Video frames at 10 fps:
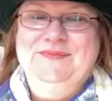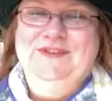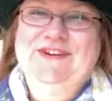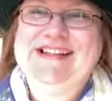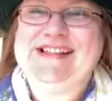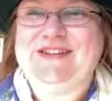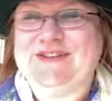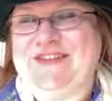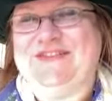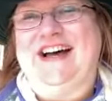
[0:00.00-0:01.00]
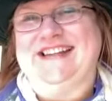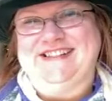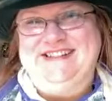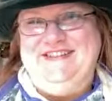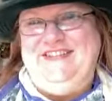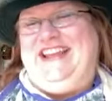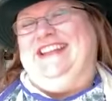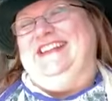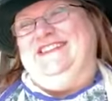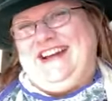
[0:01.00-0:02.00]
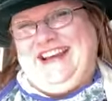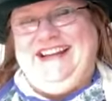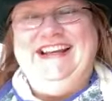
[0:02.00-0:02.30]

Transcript: Lori Foster's event, right?